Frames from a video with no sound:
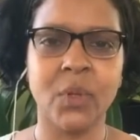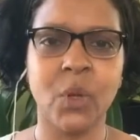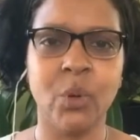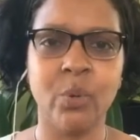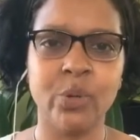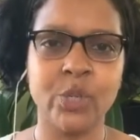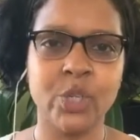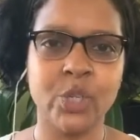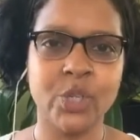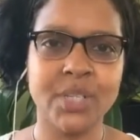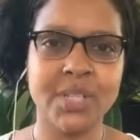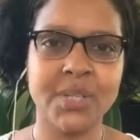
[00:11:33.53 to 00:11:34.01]

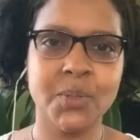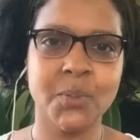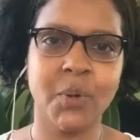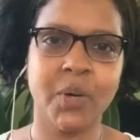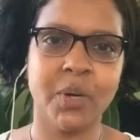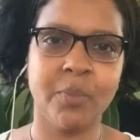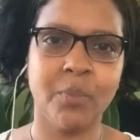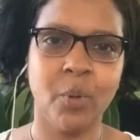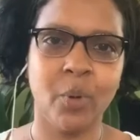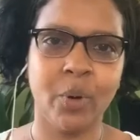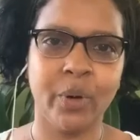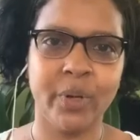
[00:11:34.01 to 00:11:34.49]
oh, just
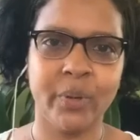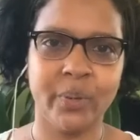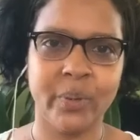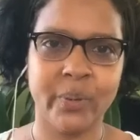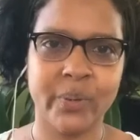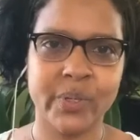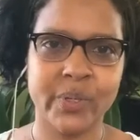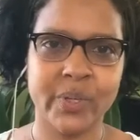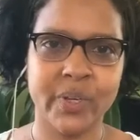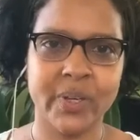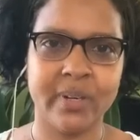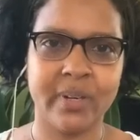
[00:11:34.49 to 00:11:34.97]
one more
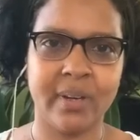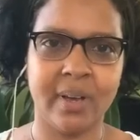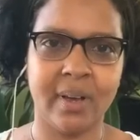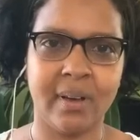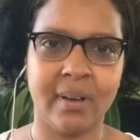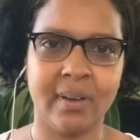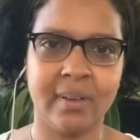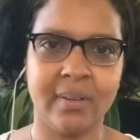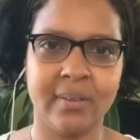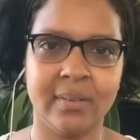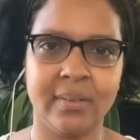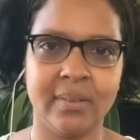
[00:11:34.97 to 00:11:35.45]
note on,
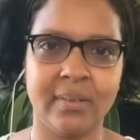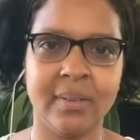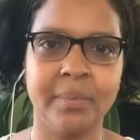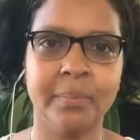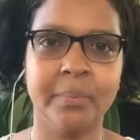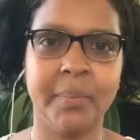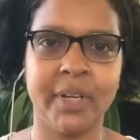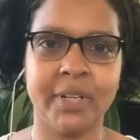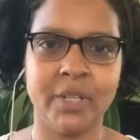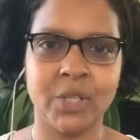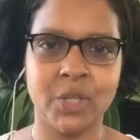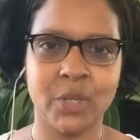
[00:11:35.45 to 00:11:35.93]
on
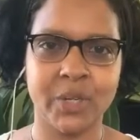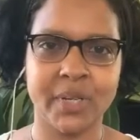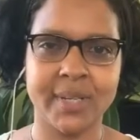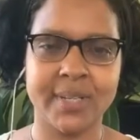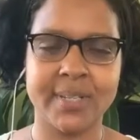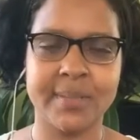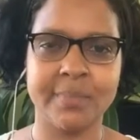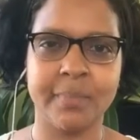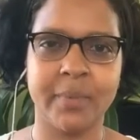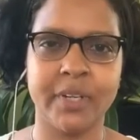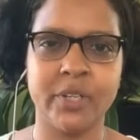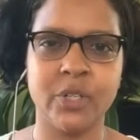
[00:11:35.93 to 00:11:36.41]

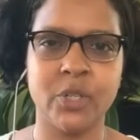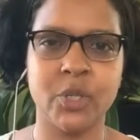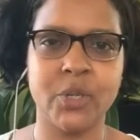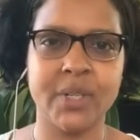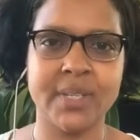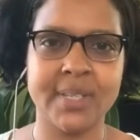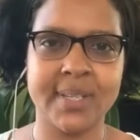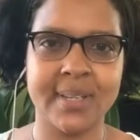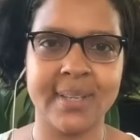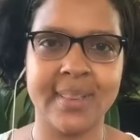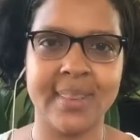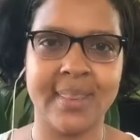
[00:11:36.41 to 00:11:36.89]
mantras.
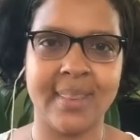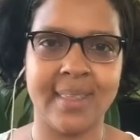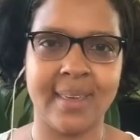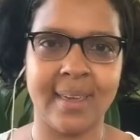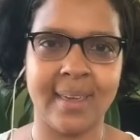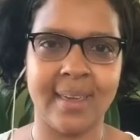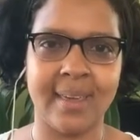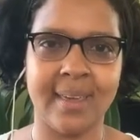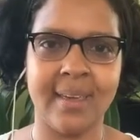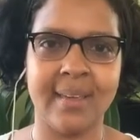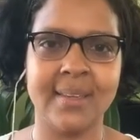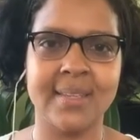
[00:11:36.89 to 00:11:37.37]
Mantras are
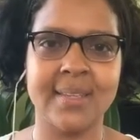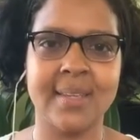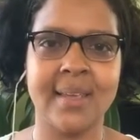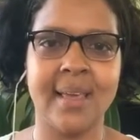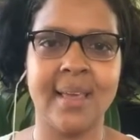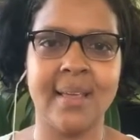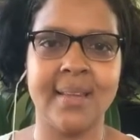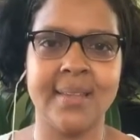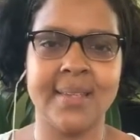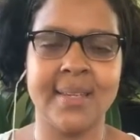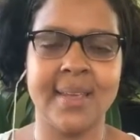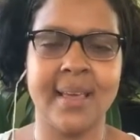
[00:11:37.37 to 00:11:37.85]
there to,
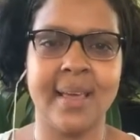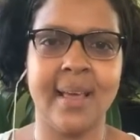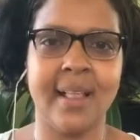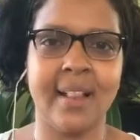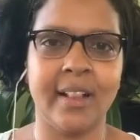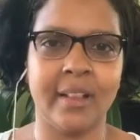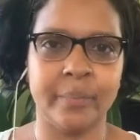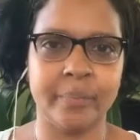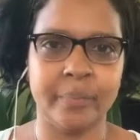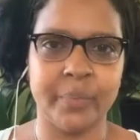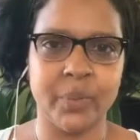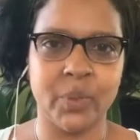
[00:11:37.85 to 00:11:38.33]
to
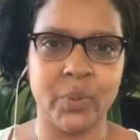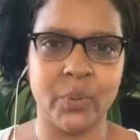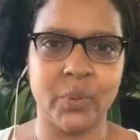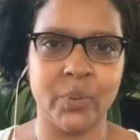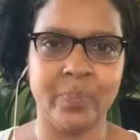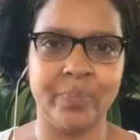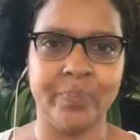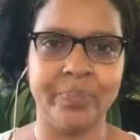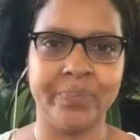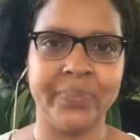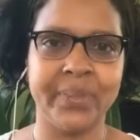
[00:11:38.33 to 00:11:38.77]
help you.